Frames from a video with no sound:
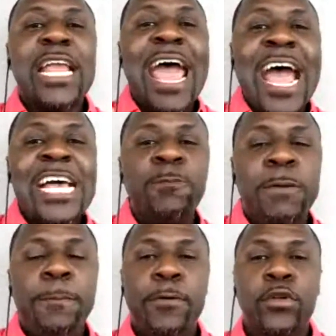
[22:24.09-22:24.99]
ask
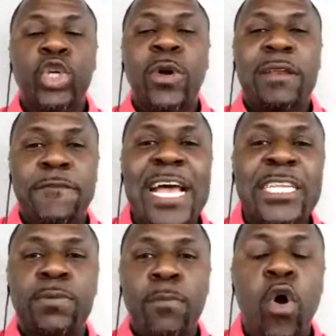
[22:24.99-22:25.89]
people to
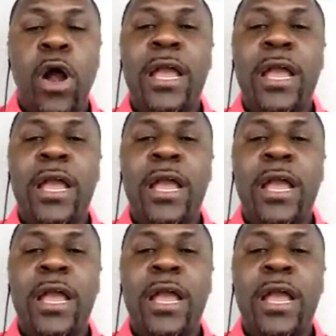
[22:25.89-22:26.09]
invest more